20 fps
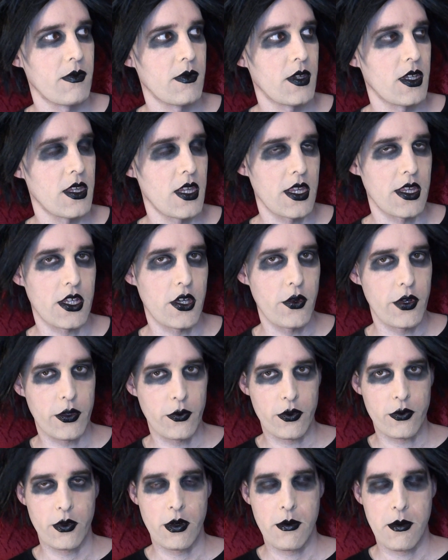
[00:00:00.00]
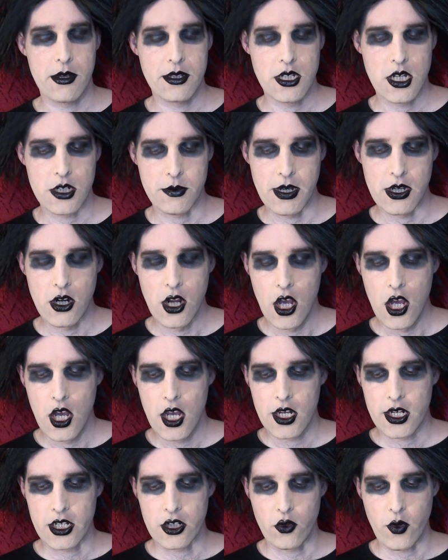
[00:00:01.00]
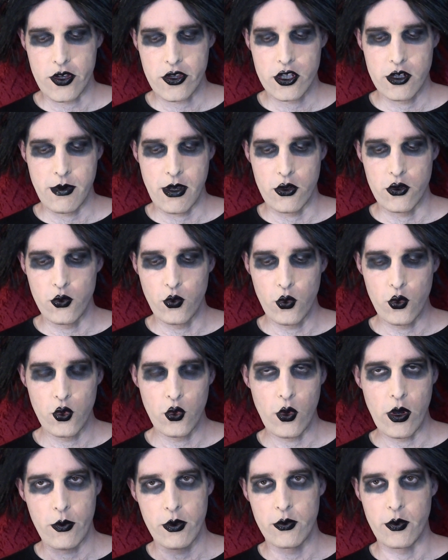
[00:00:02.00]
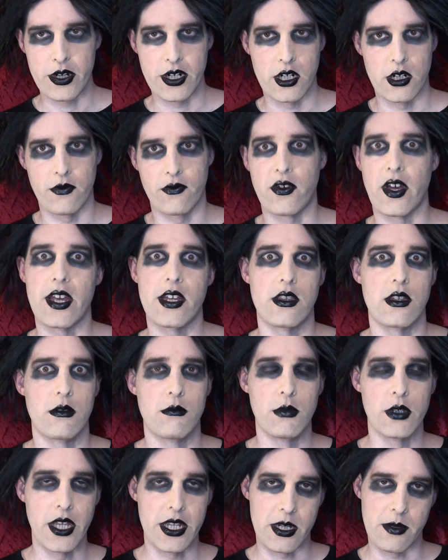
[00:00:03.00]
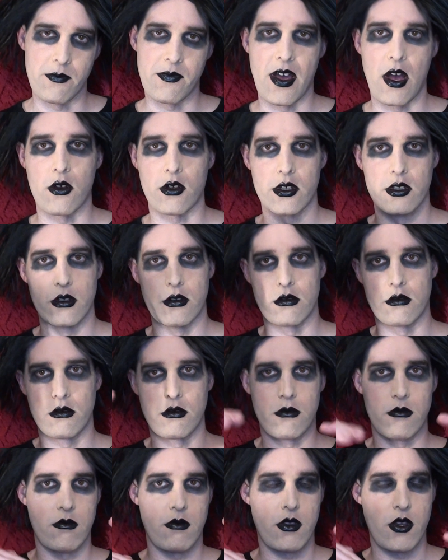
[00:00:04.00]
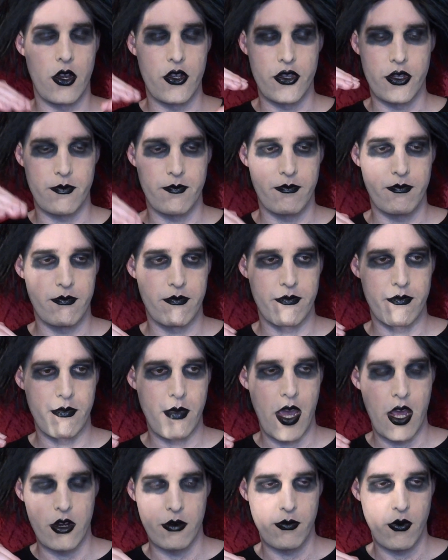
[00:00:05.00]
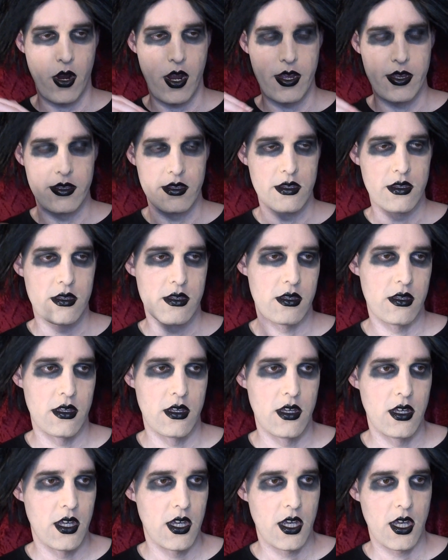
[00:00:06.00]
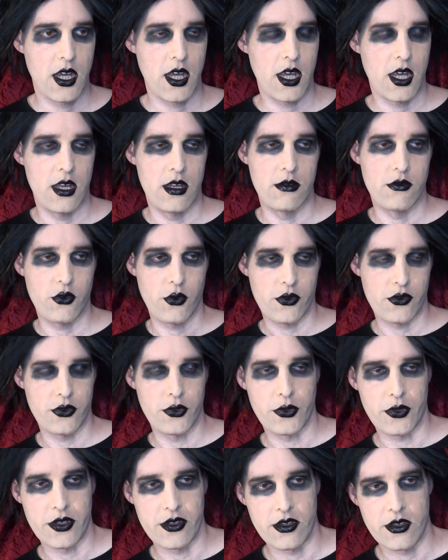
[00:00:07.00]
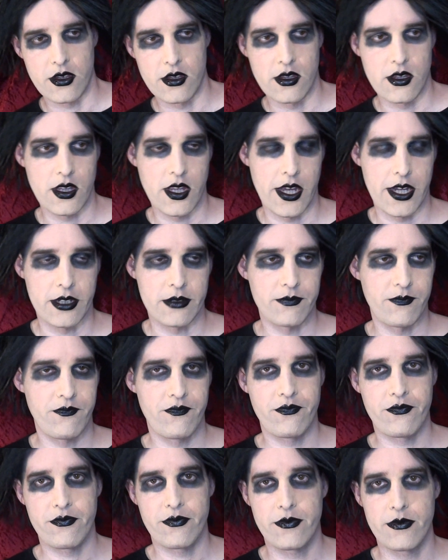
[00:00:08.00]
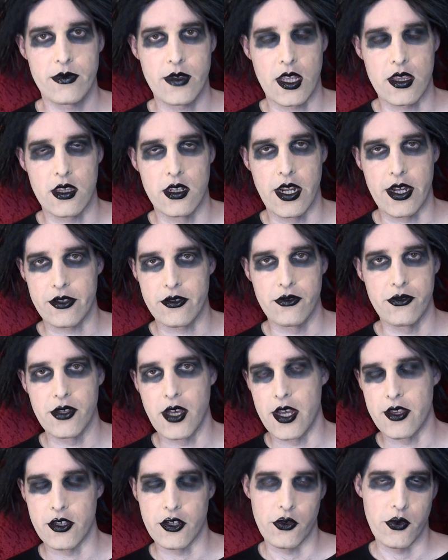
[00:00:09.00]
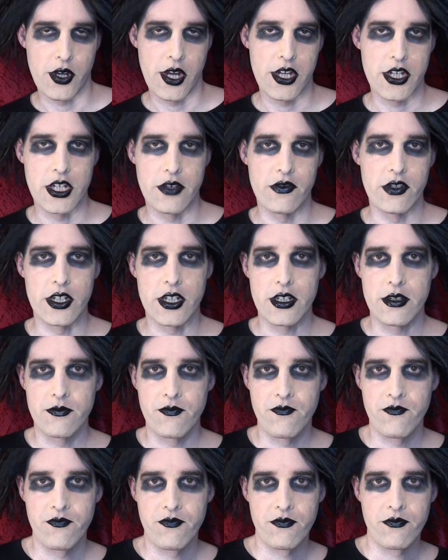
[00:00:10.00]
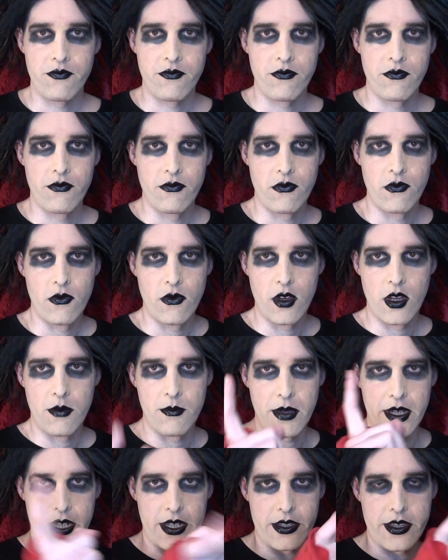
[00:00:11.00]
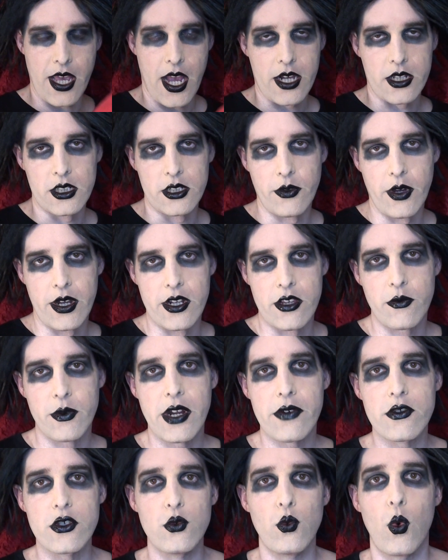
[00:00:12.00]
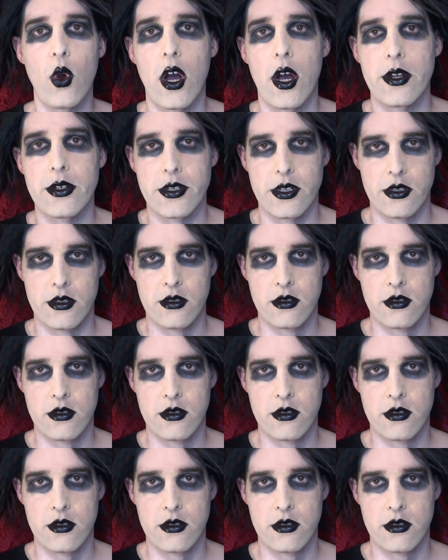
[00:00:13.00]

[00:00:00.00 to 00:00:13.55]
So that's going with what I'm about to talk about. Good question about what would win in a fight, the Millennium Falcon or the Starship Enterprise. And George Lucas is like, that's an exercise in creativity. Like, exactly right. It's whatever you want.